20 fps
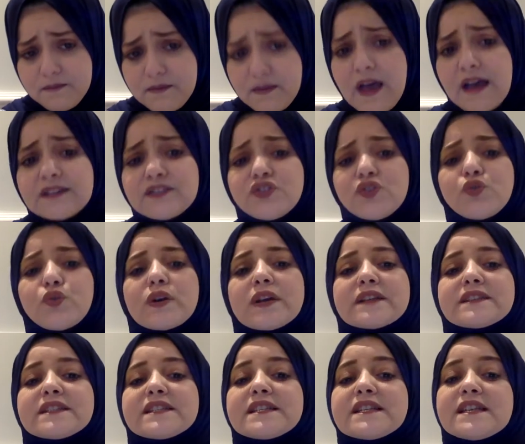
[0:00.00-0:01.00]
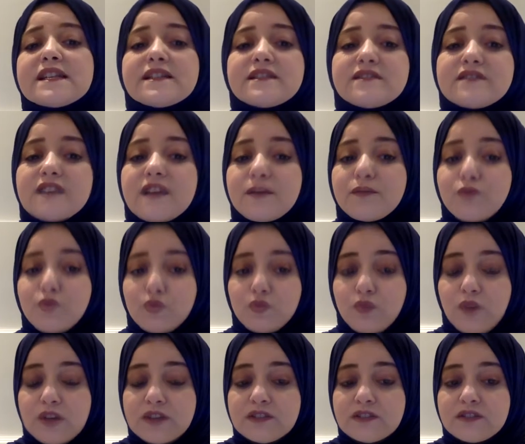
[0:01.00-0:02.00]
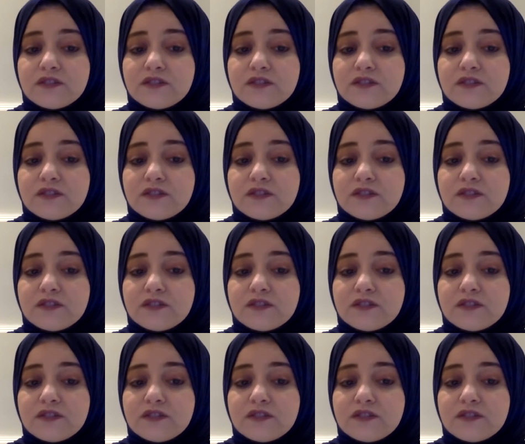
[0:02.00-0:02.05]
As you can see in Table 1,